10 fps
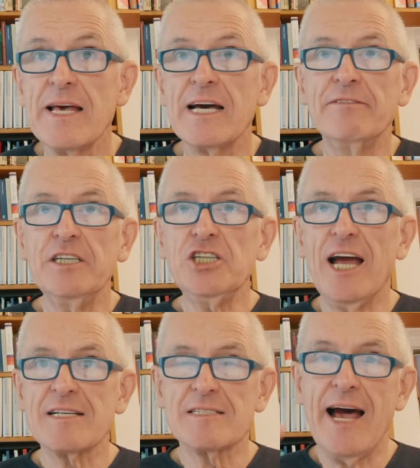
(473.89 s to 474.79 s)
which
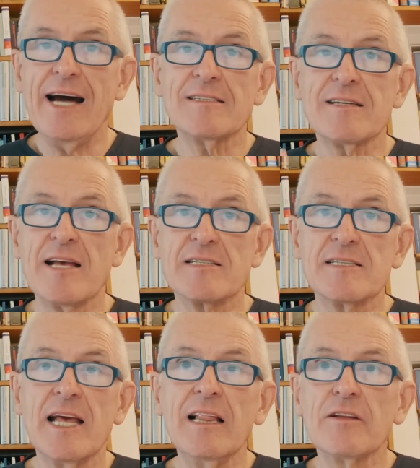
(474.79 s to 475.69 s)
as such has
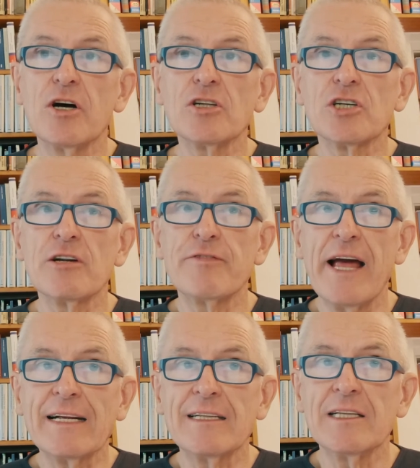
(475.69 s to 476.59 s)
still not
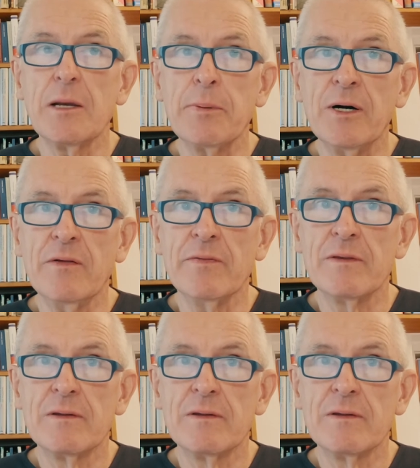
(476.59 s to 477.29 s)
reflected upon.